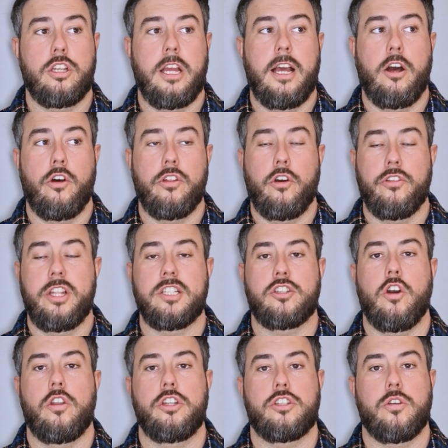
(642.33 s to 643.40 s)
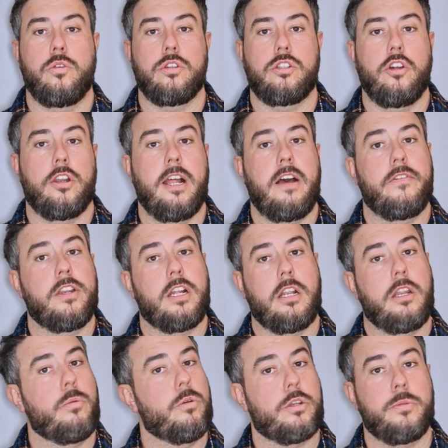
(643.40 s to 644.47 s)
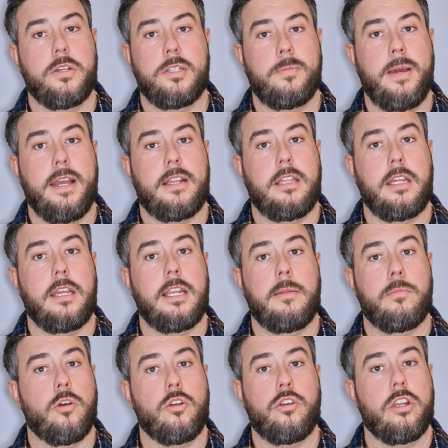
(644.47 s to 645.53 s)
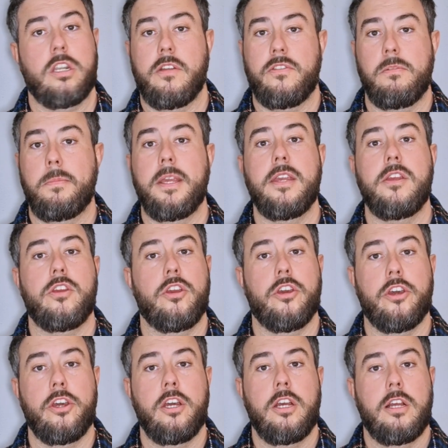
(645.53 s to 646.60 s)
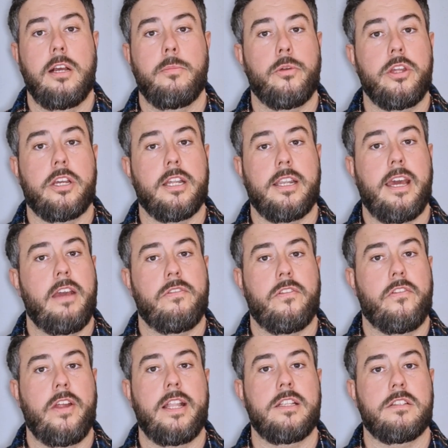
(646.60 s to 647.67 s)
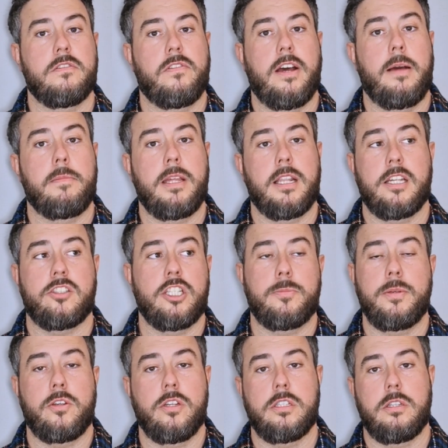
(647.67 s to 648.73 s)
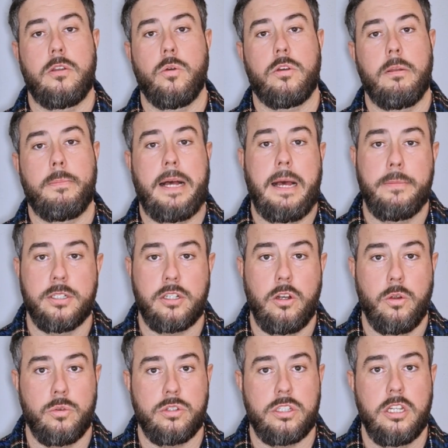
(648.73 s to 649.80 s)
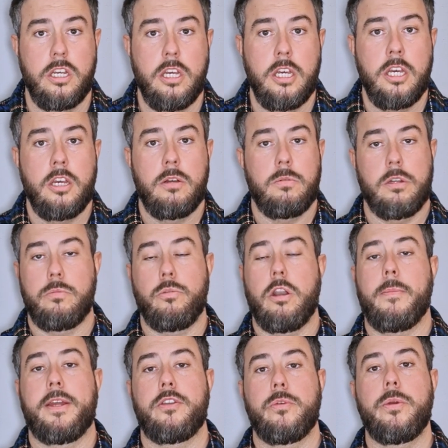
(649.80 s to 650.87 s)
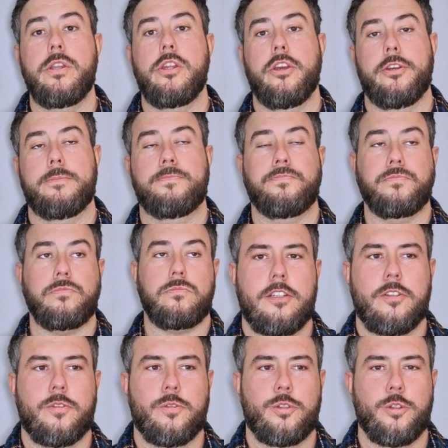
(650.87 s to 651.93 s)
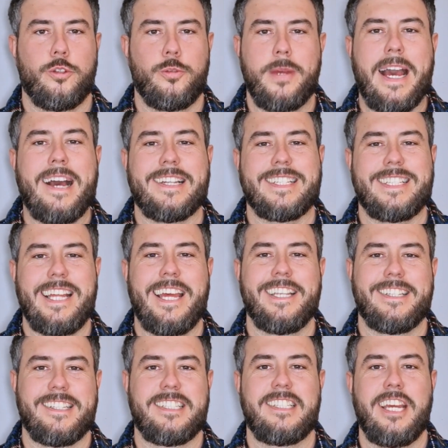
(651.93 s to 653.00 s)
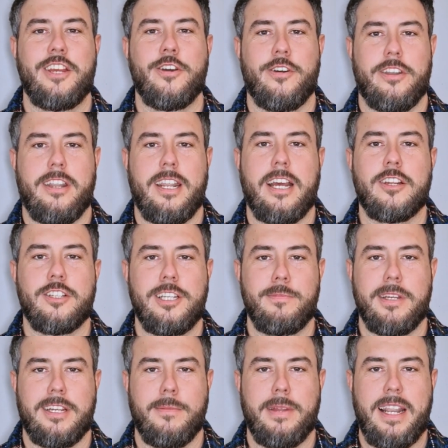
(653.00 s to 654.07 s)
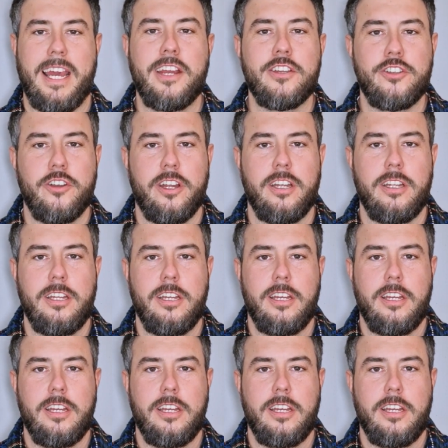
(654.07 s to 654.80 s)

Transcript: on this college course, not having a clue what to expect, thinking I'm not good enough to be here. I'm only cutting hair for friends and family. And that's just because the local barber's closed. What am I doing here? So to be asked then to stay on and actually become a lecturer